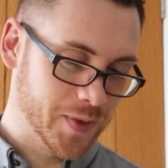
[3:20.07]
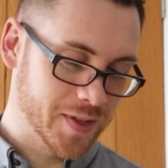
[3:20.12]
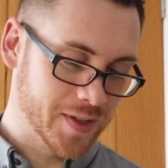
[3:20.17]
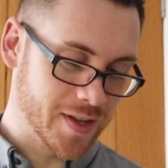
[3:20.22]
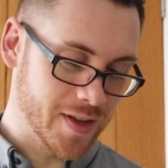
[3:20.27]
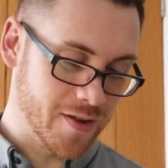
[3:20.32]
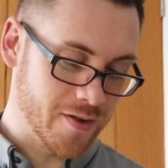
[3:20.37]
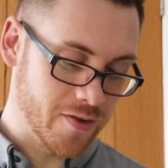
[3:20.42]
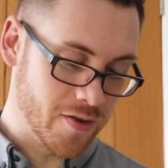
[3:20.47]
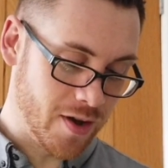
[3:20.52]

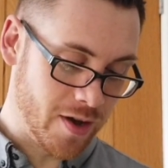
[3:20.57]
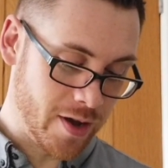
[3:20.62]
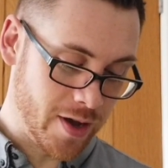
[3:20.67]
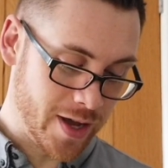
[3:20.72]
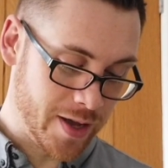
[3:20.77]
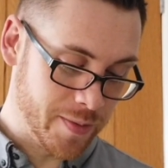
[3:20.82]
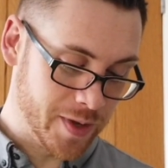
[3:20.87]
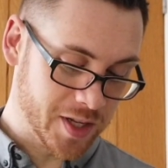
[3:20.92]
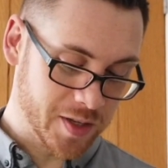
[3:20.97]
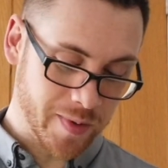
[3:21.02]
So
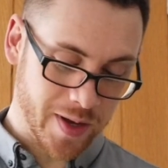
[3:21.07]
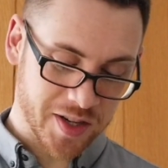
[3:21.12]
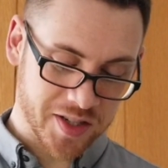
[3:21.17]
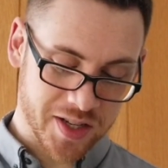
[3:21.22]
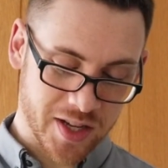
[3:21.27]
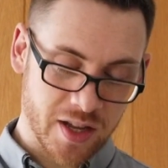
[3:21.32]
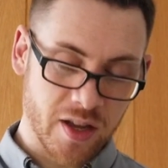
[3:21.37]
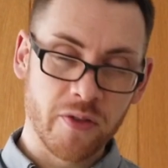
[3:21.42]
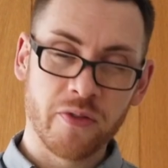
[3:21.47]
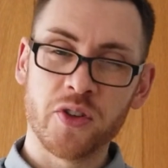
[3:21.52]
I'm
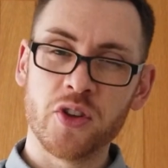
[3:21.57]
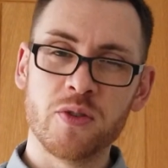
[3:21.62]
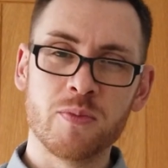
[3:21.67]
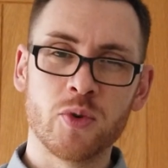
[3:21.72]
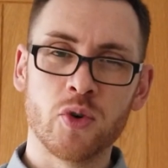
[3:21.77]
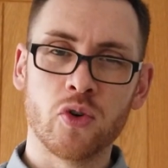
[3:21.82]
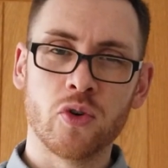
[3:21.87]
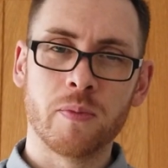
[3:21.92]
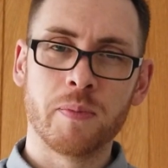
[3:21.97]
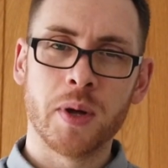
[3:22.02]
expecting a few
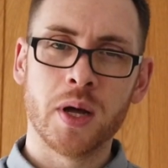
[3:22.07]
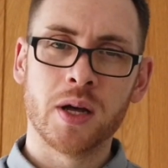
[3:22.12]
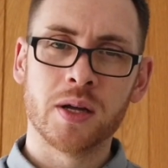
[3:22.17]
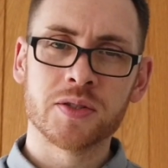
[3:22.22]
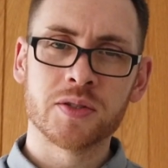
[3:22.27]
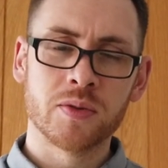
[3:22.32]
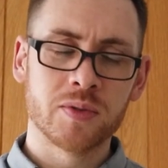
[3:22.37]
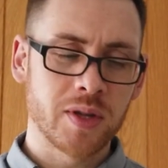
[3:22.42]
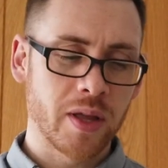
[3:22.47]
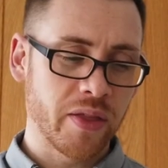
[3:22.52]
more
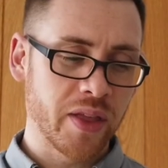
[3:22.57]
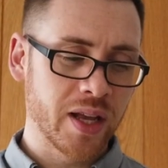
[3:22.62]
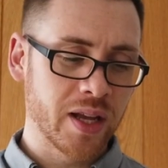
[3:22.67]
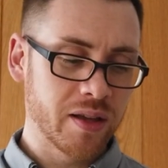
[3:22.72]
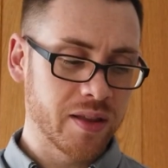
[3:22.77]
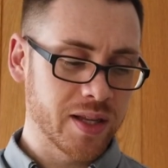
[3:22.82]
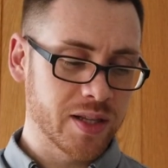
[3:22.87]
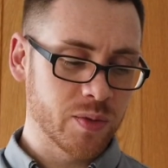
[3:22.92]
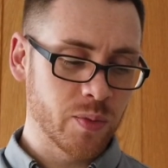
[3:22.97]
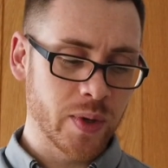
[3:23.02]
parcels, I
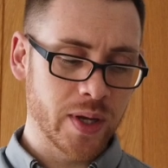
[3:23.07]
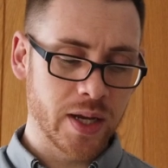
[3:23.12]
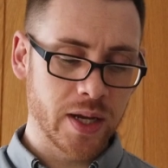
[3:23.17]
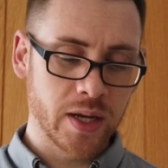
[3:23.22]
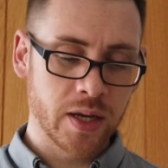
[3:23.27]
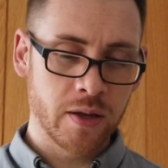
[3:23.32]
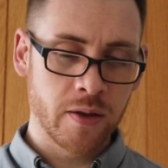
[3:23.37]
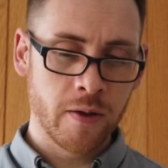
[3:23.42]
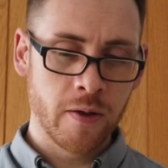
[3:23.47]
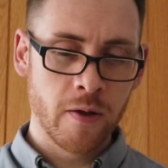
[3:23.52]
think, this
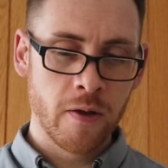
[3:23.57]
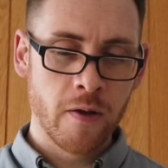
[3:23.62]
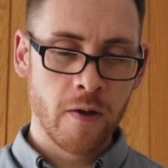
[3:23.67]
week.